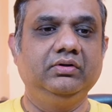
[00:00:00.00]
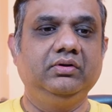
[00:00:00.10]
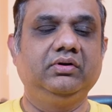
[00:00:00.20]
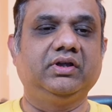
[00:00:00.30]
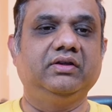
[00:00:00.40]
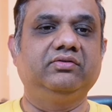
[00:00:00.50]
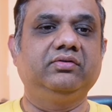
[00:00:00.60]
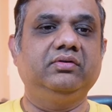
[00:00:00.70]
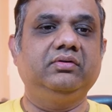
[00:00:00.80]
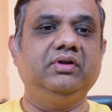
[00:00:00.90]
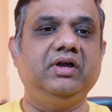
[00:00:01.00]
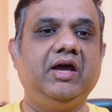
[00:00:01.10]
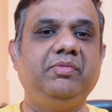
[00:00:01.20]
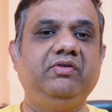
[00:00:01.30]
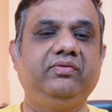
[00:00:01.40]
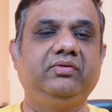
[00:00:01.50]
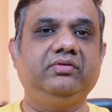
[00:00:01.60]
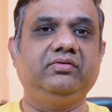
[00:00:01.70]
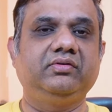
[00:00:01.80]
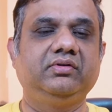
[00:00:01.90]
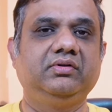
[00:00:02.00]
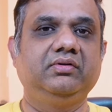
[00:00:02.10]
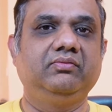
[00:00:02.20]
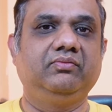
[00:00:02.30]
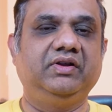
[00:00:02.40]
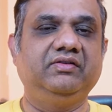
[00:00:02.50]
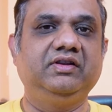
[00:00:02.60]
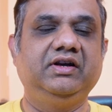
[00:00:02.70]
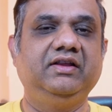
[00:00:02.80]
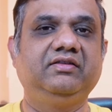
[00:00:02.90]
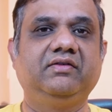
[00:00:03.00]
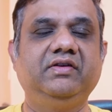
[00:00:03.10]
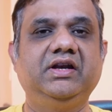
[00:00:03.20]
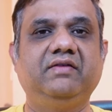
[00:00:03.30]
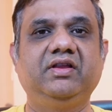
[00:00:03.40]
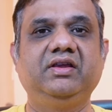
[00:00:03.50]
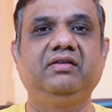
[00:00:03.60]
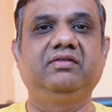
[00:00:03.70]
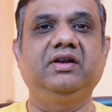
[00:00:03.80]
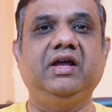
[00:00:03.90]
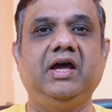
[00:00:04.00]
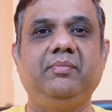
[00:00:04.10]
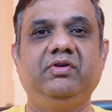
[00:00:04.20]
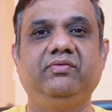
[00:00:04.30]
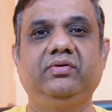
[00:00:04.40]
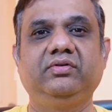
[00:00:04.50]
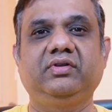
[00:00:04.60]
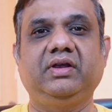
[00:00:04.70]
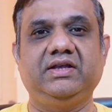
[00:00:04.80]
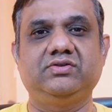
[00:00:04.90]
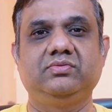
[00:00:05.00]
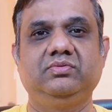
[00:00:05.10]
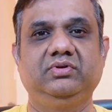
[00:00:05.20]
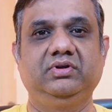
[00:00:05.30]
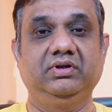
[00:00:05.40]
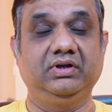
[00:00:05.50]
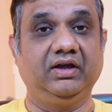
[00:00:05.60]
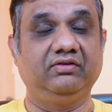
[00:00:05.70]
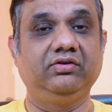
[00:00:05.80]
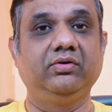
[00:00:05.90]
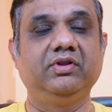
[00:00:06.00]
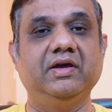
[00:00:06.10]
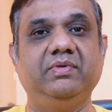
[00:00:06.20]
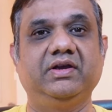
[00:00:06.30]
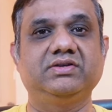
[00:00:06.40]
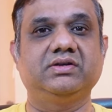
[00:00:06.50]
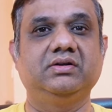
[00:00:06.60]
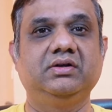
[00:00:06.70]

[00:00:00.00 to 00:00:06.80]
Okay, so AppEnforce, once the discovery and everything is done, AppEnforce has to execute the application.